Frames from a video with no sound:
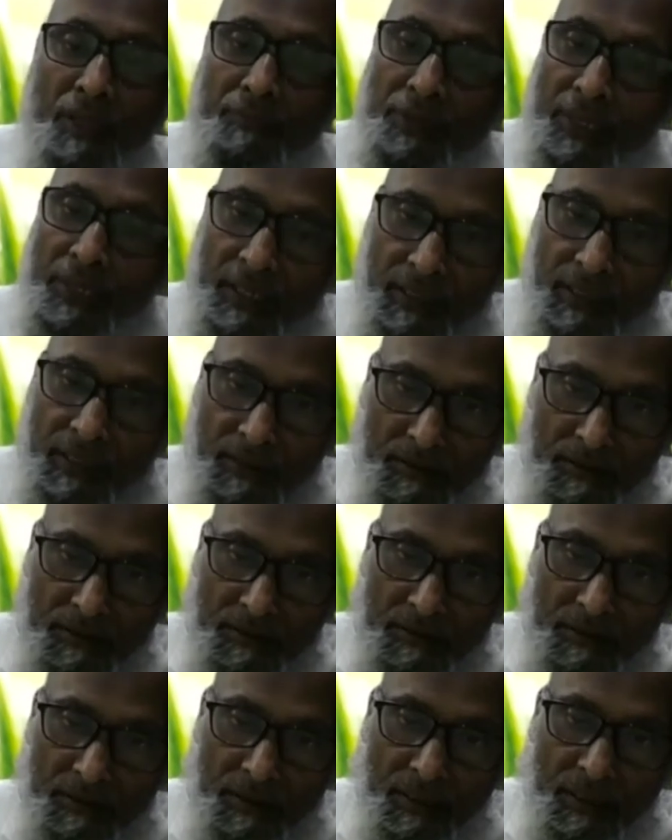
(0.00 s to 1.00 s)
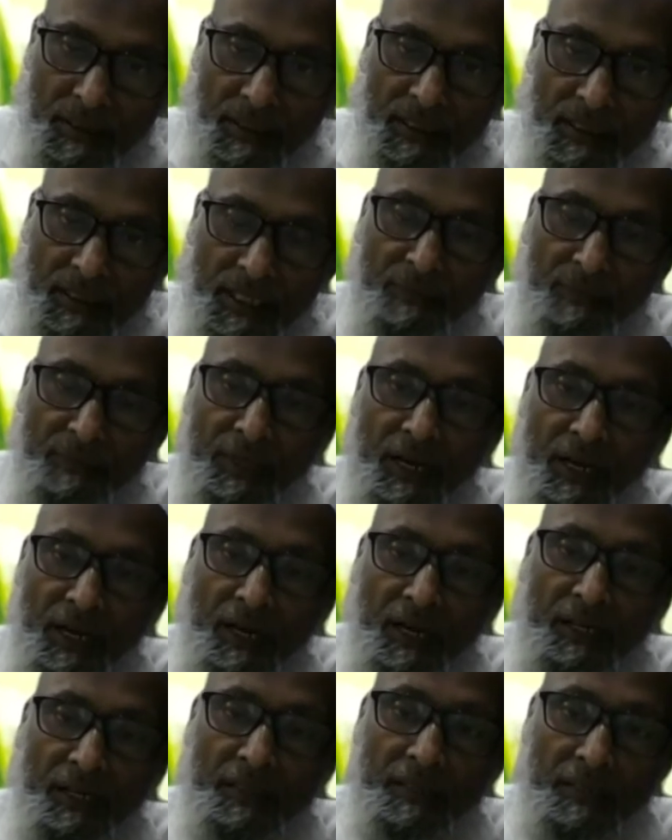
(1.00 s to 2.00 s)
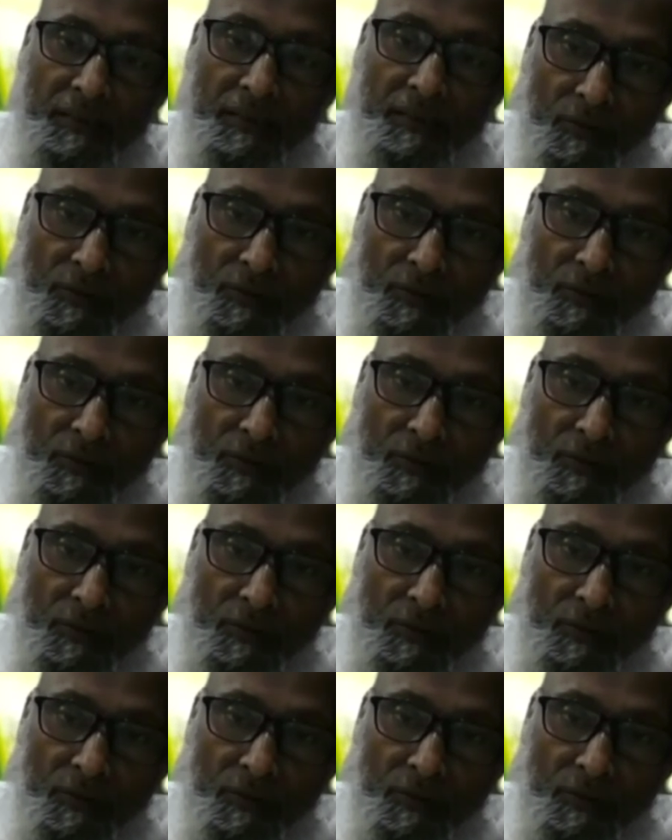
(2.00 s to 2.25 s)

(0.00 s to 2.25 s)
the beginning, in my early